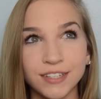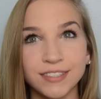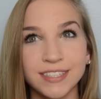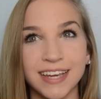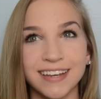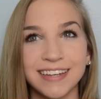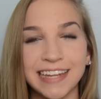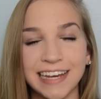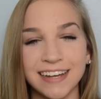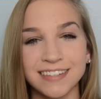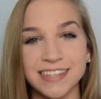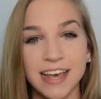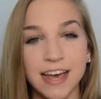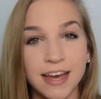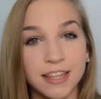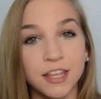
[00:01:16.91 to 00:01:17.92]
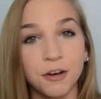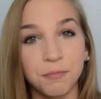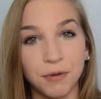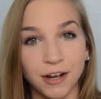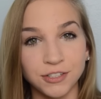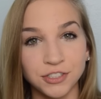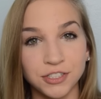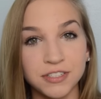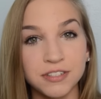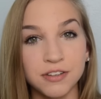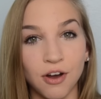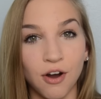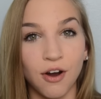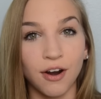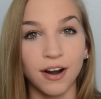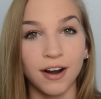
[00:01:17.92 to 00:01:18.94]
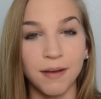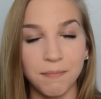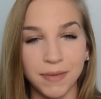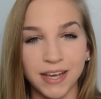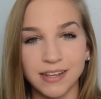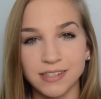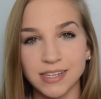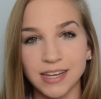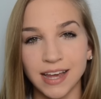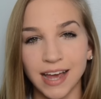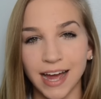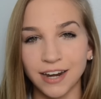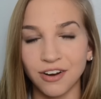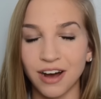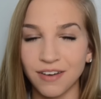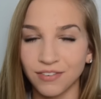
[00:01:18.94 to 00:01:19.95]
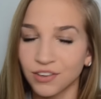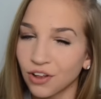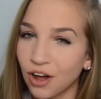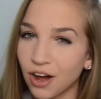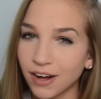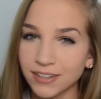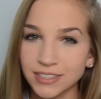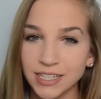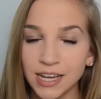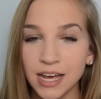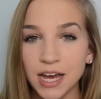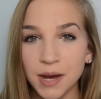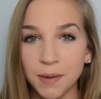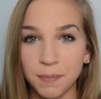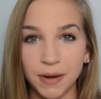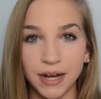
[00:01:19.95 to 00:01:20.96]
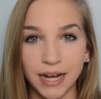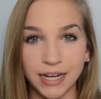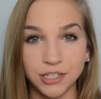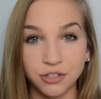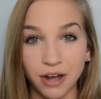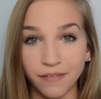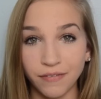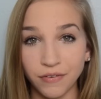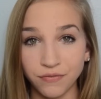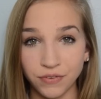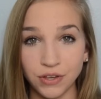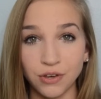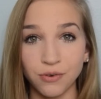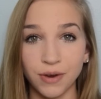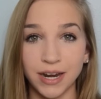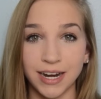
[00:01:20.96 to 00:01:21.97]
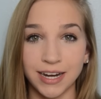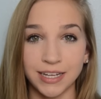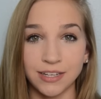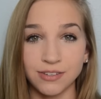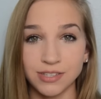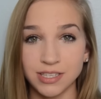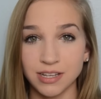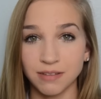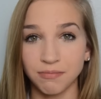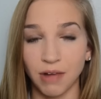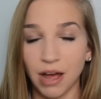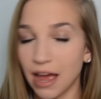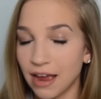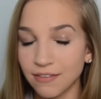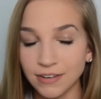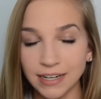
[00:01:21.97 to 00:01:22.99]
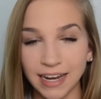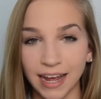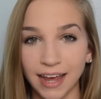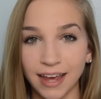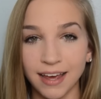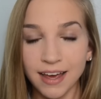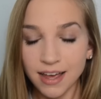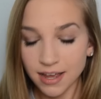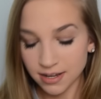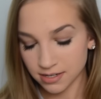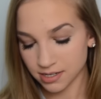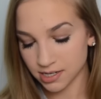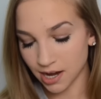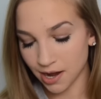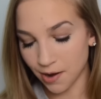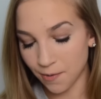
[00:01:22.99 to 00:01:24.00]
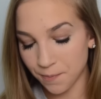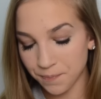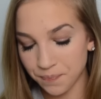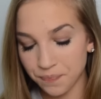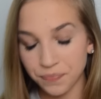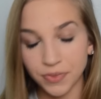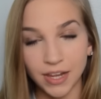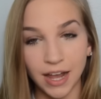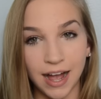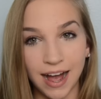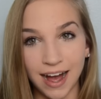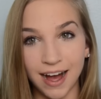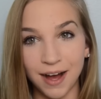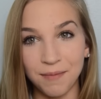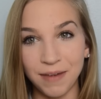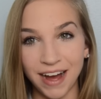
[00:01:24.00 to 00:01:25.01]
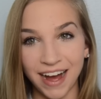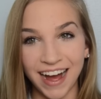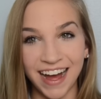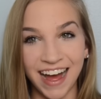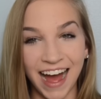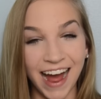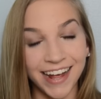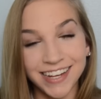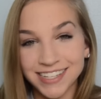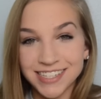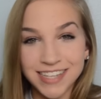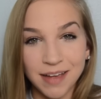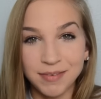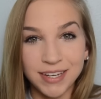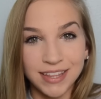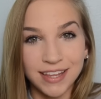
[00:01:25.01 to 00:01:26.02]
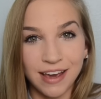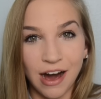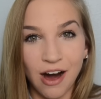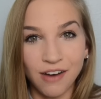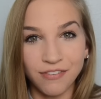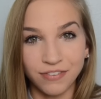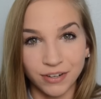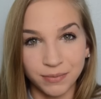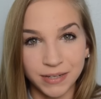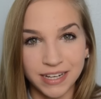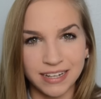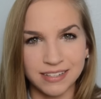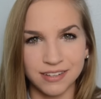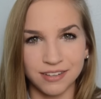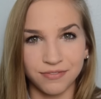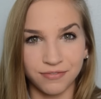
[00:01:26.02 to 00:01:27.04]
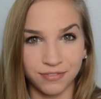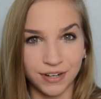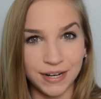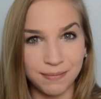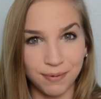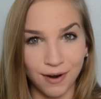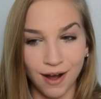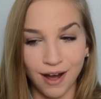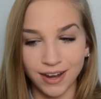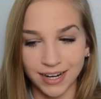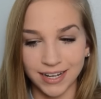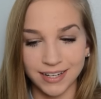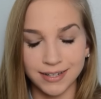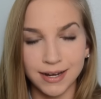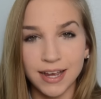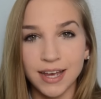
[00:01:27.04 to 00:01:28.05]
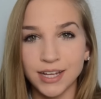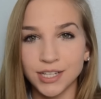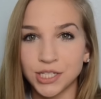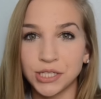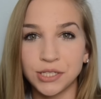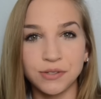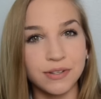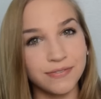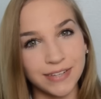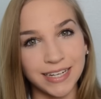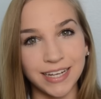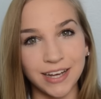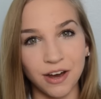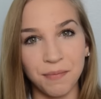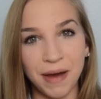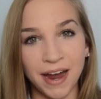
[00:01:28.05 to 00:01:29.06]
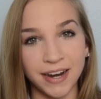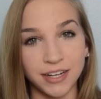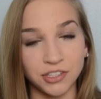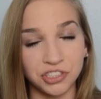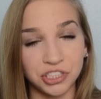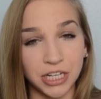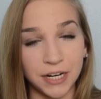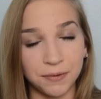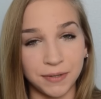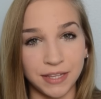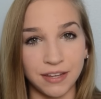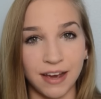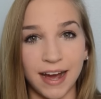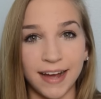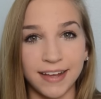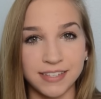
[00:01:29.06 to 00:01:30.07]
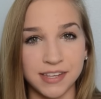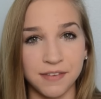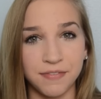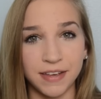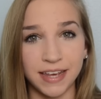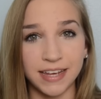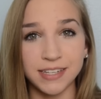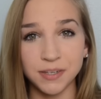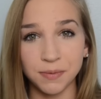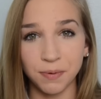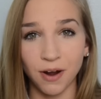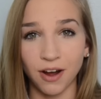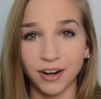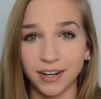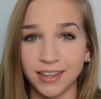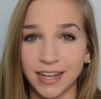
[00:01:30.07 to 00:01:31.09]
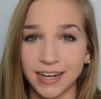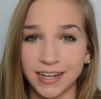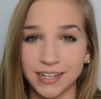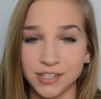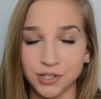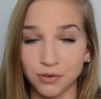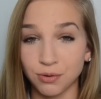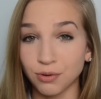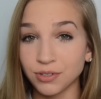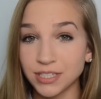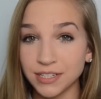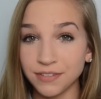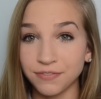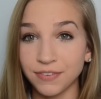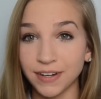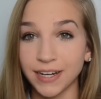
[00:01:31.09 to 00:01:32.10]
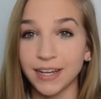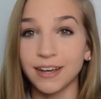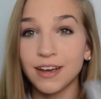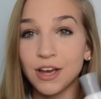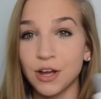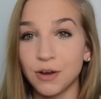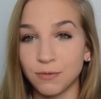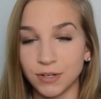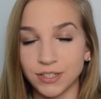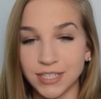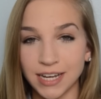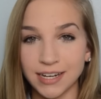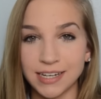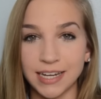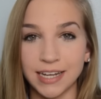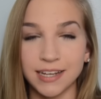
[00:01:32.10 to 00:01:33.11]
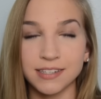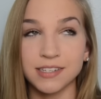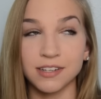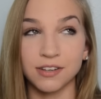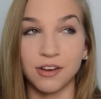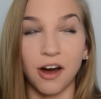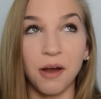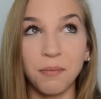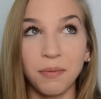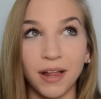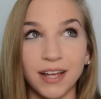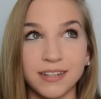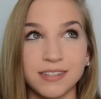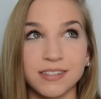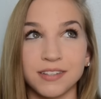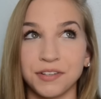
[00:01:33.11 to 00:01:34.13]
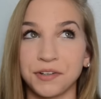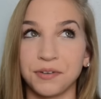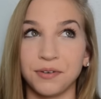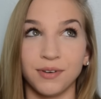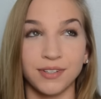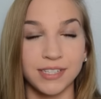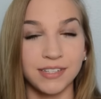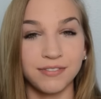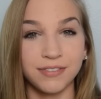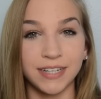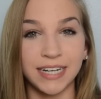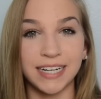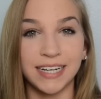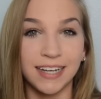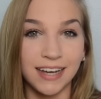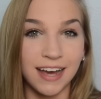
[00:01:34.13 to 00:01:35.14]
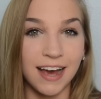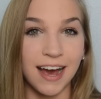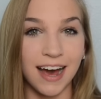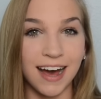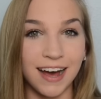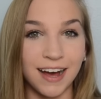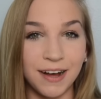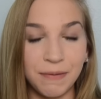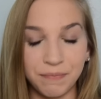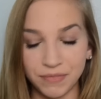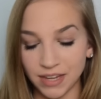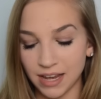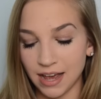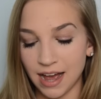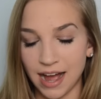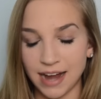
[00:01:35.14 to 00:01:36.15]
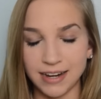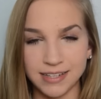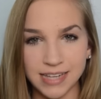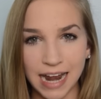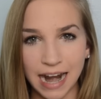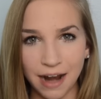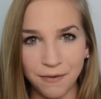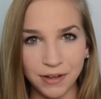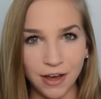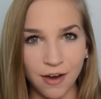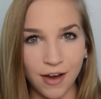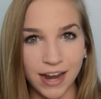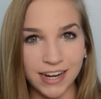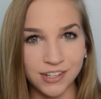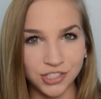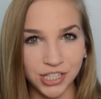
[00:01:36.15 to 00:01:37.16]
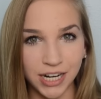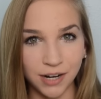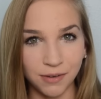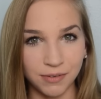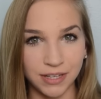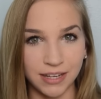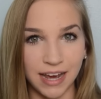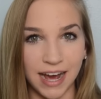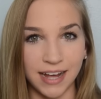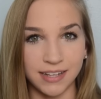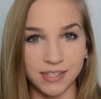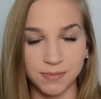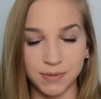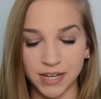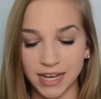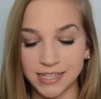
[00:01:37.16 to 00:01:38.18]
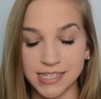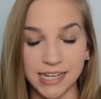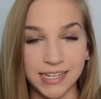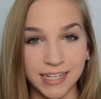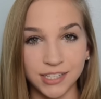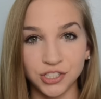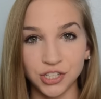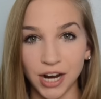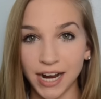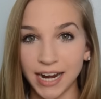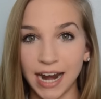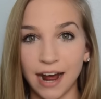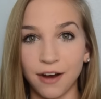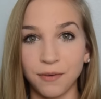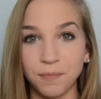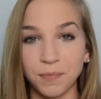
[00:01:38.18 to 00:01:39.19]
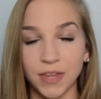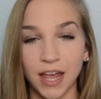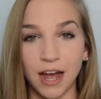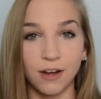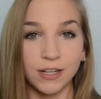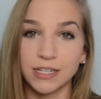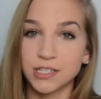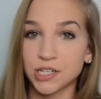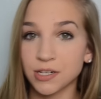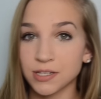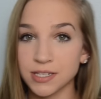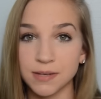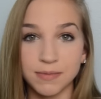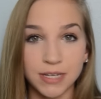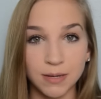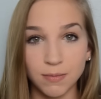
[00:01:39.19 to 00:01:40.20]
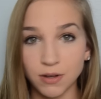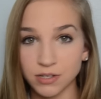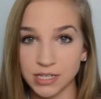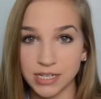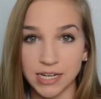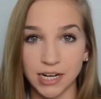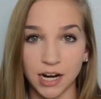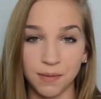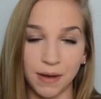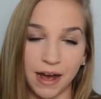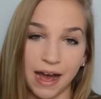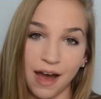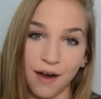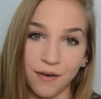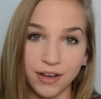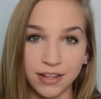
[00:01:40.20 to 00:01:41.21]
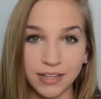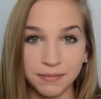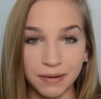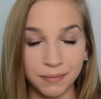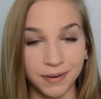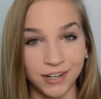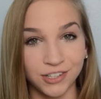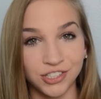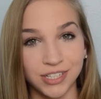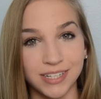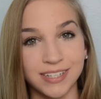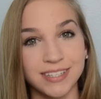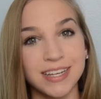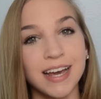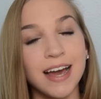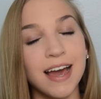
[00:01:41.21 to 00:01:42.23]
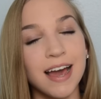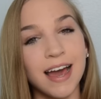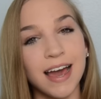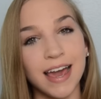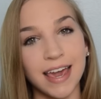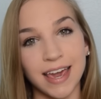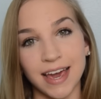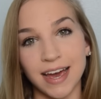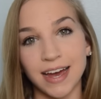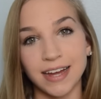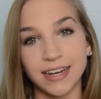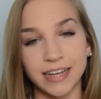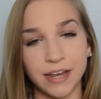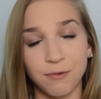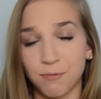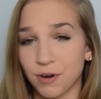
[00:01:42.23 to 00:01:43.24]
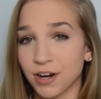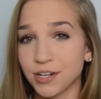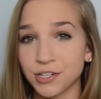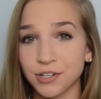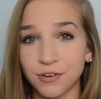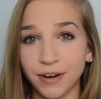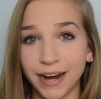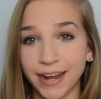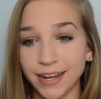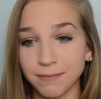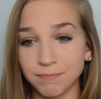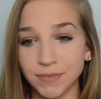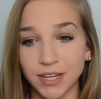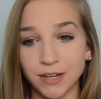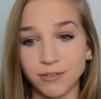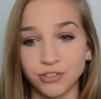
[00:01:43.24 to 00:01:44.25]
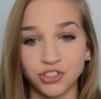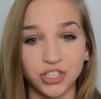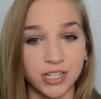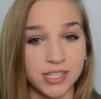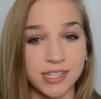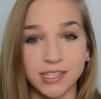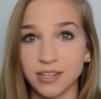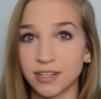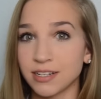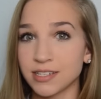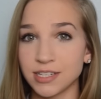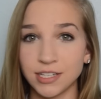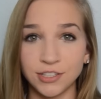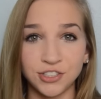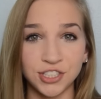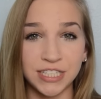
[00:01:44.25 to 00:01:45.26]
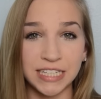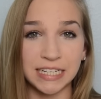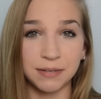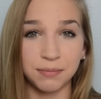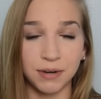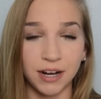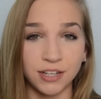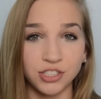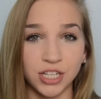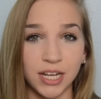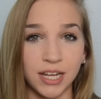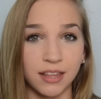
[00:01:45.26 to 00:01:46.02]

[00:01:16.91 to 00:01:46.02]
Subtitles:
Real Techniques. Their brushes are amazing. I don't have a lot, but I do have a few, and I use them every day. So I accepted the offer because of free product to do a video about it and share it with you guys. If it is a product that is cruelty free, Real Techniques, God bless, they're cruelty free. I decided I would go ahead and share it with you guys because I did try it out. I'll insert some demos here about how I clean my brushes, and it worked great. It was just as good as the Neutrogena brush.